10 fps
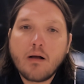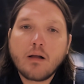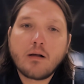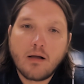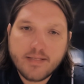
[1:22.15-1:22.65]

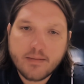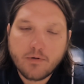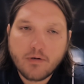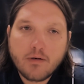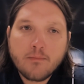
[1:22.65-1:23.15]

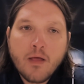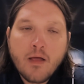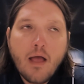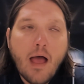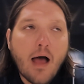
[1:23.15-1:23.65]
customer.
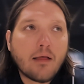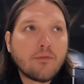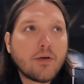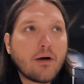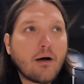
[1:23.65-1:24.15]
And
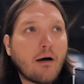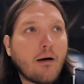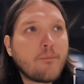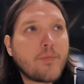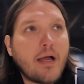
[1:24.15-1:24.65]

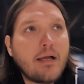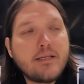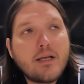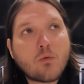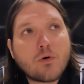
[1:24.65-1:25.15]
the
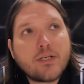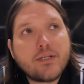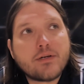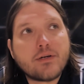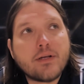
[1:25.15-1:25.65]
idea over
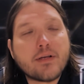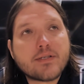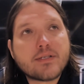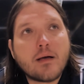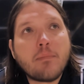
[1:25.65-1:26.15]
here
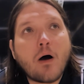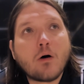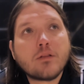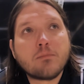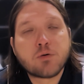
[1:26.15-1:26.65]
is
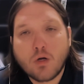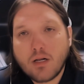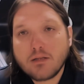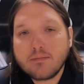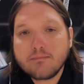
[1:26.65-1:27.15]
about the
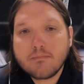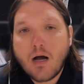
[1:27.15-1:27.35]
product.